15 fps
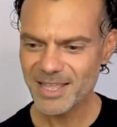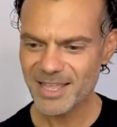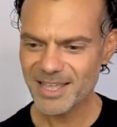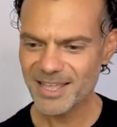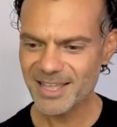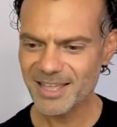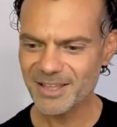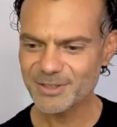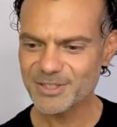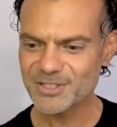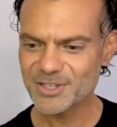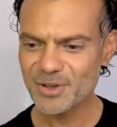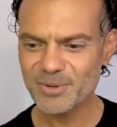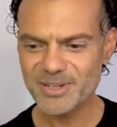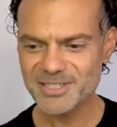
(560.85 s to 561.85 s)
Uh,
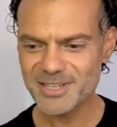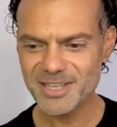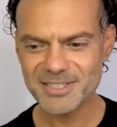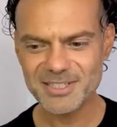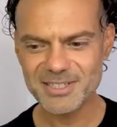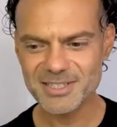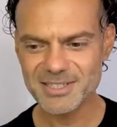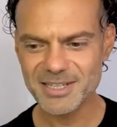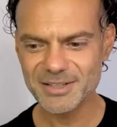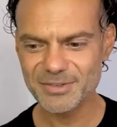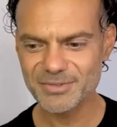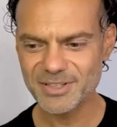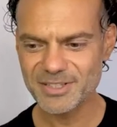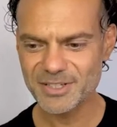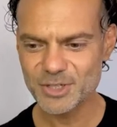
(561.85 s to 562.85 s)
so excited to see the
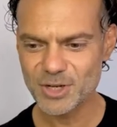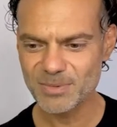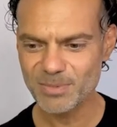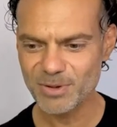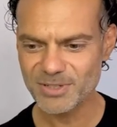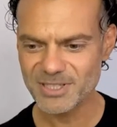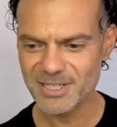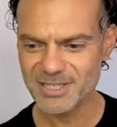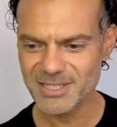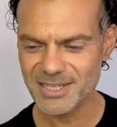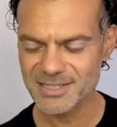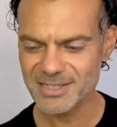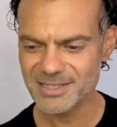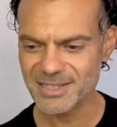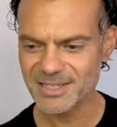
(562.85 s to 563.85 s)
vintage unboxing,
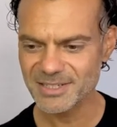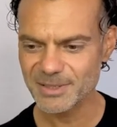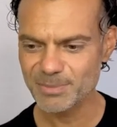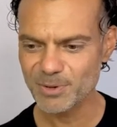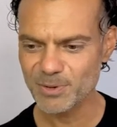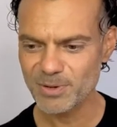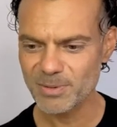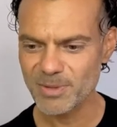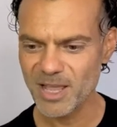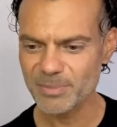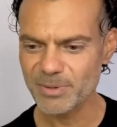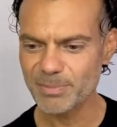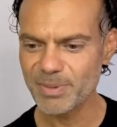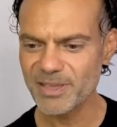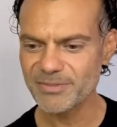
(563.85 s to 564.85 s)
says the Scented Bookworm. I'm
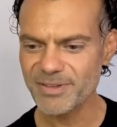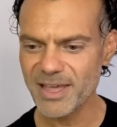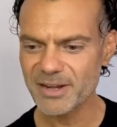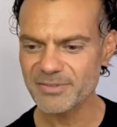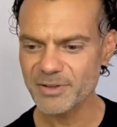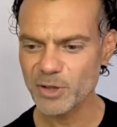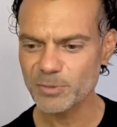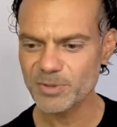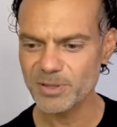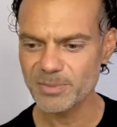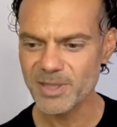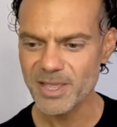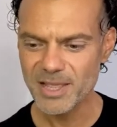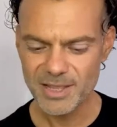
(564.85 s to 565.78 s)
a big fan of opium.